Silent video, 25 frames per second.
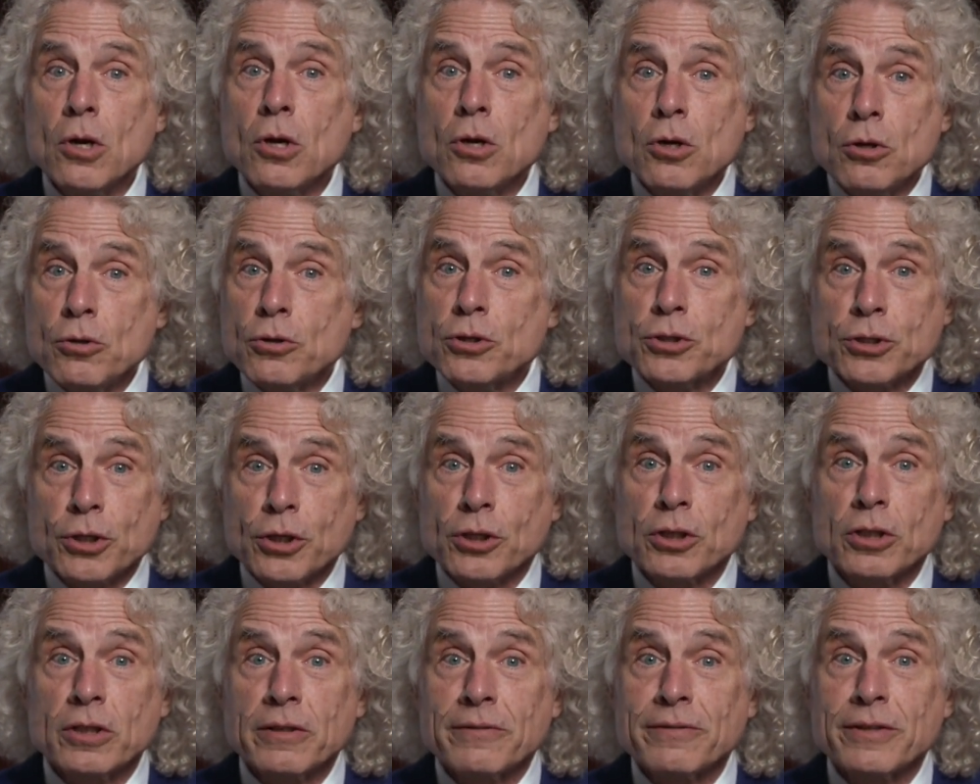whose
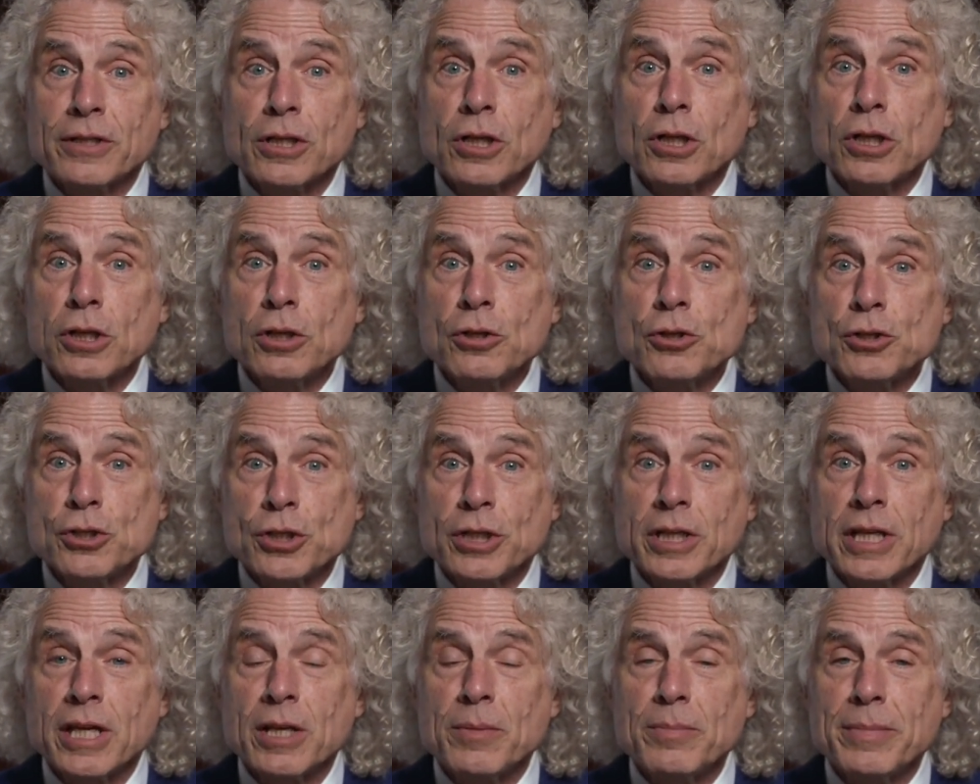circle of
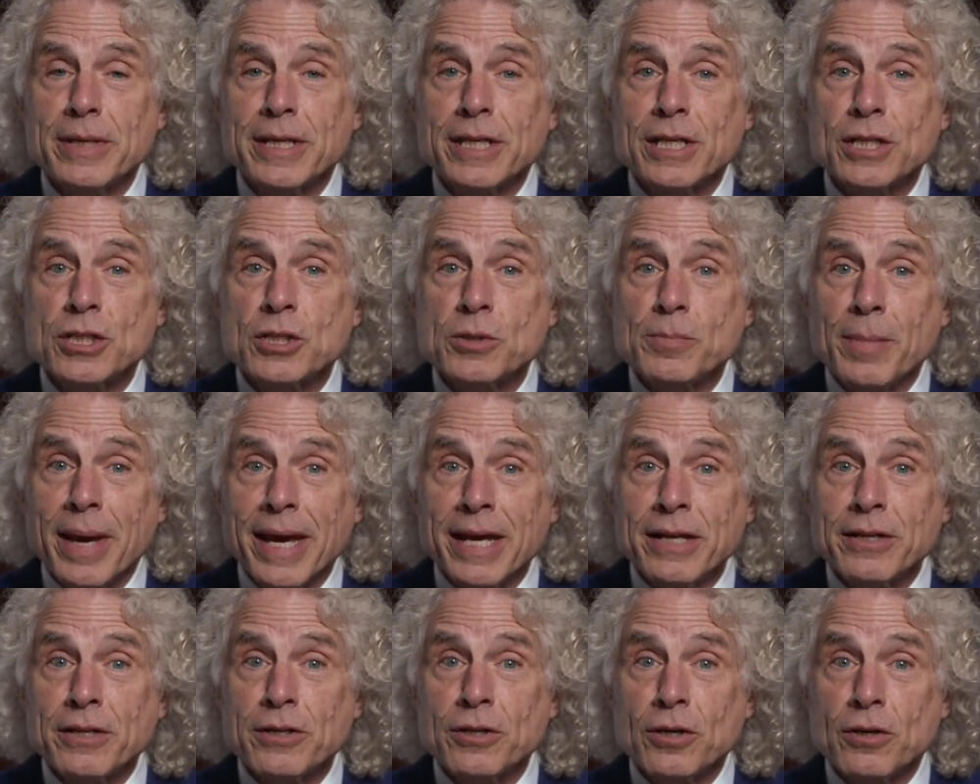inclusion can be
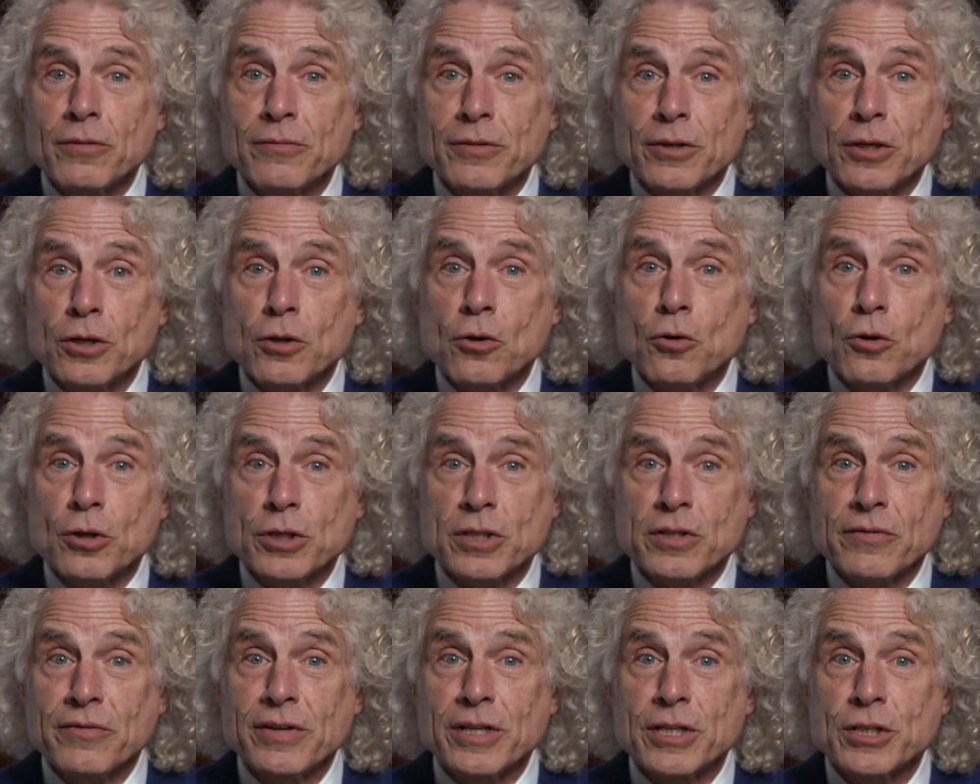expanded over the
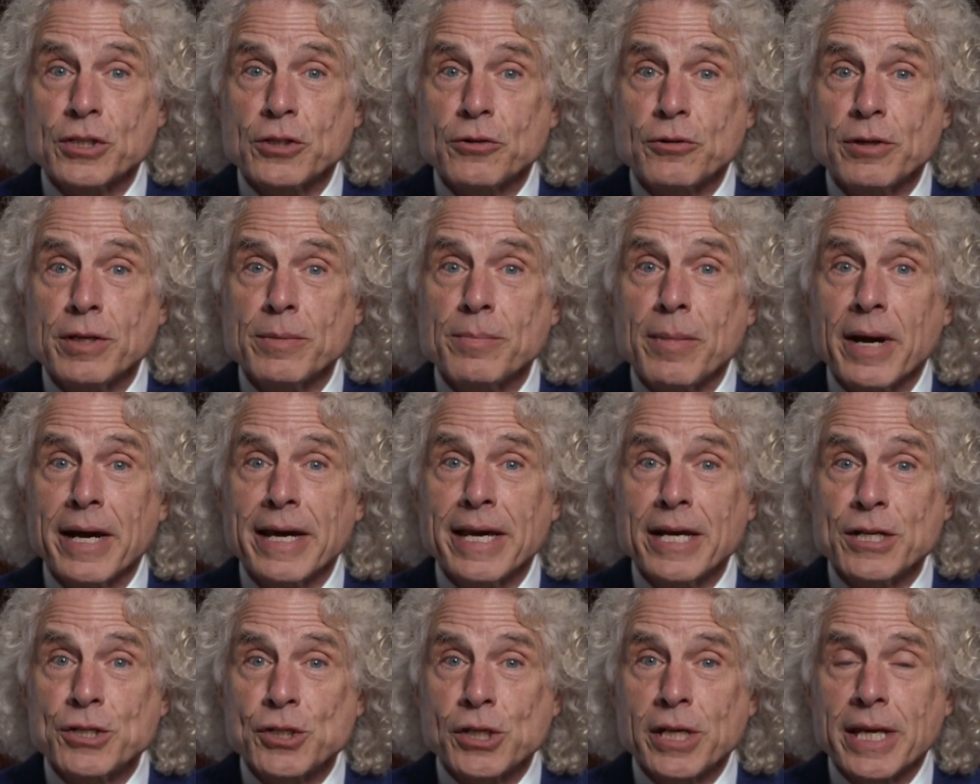course of history by
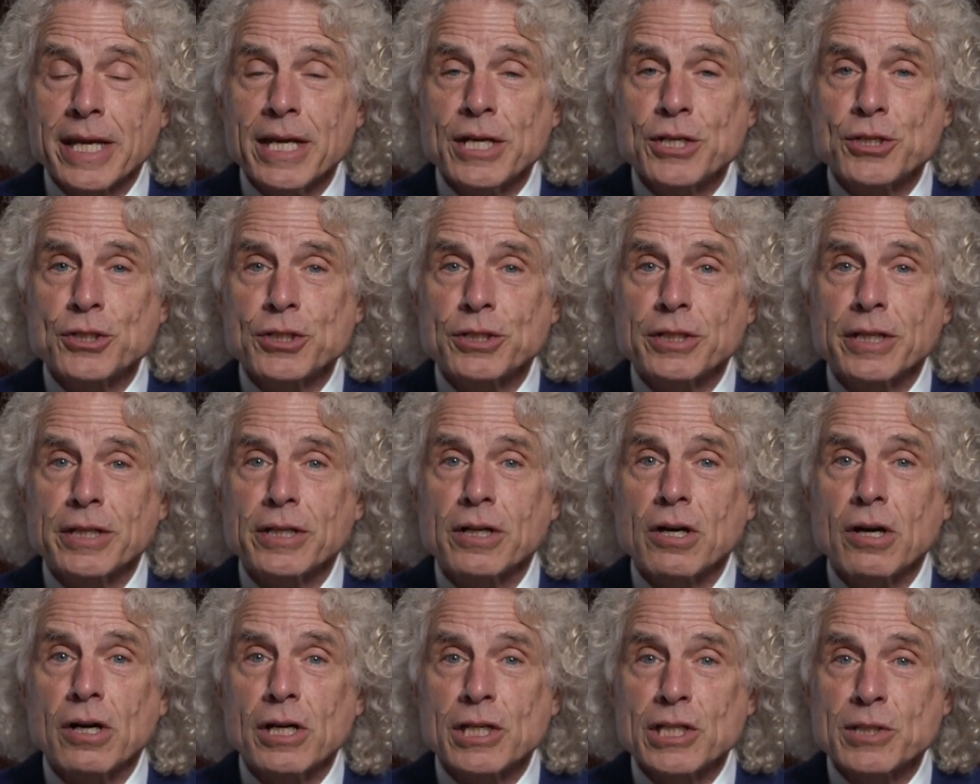education
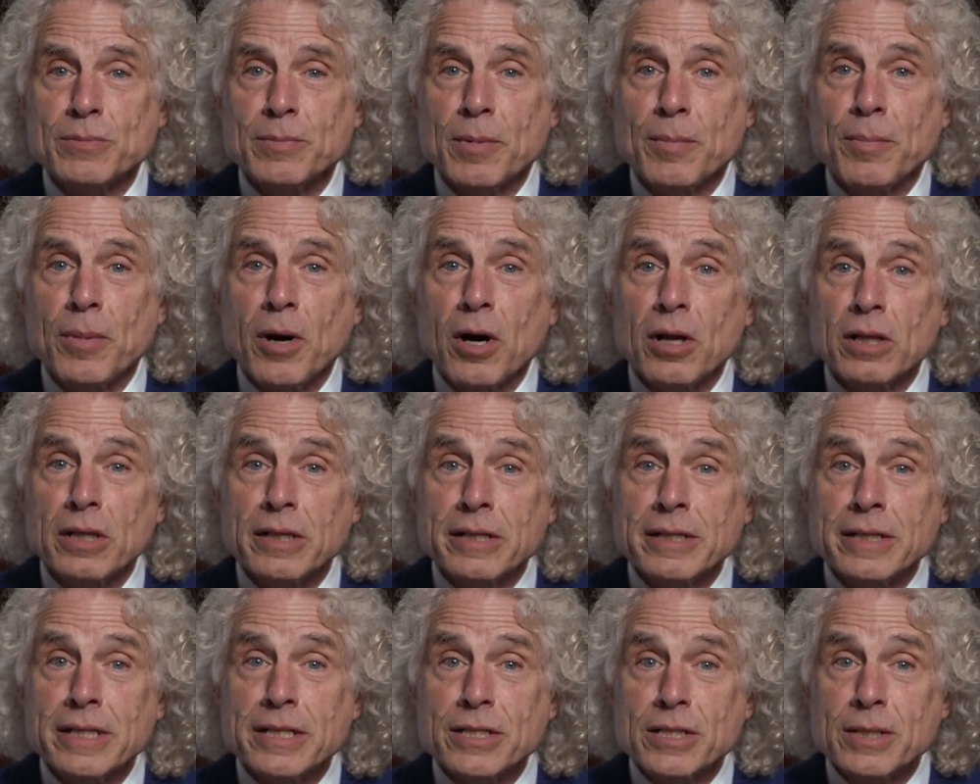and
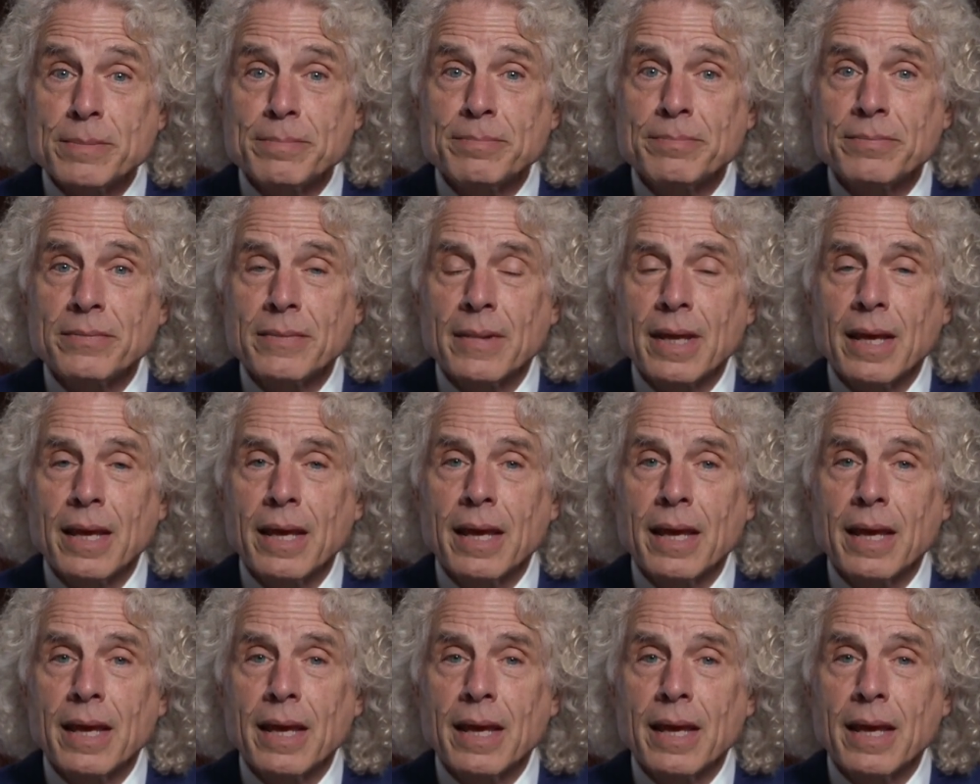cosmopolitanism,